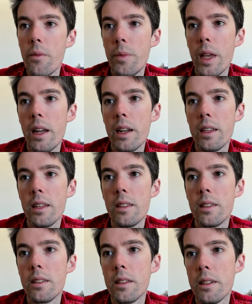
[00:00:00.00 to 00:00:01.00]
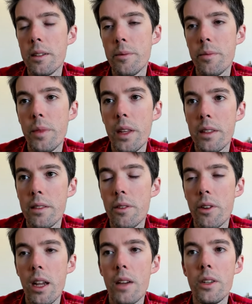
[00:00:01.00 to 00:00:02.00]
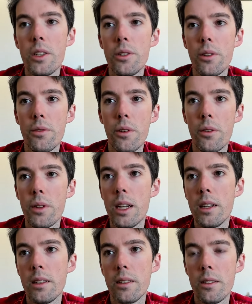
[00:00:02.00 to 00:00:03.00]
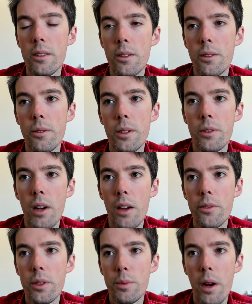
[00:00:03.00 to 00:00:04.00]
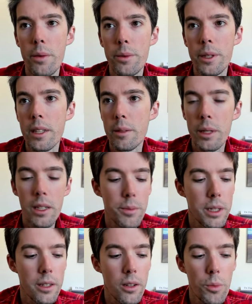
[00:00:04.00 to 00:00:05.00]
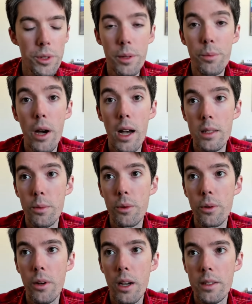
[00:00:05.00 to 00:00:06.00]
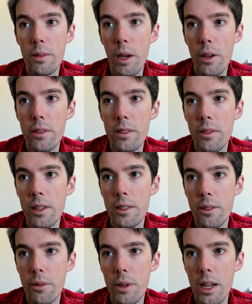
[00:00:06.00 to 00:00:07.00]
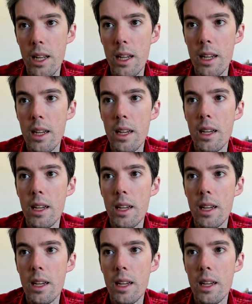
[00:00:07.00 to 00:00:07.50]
That is uh, that's a very heavy snowfall rate, and so travel is probably going to be becoming almost impossible across the mountains if it isn't already.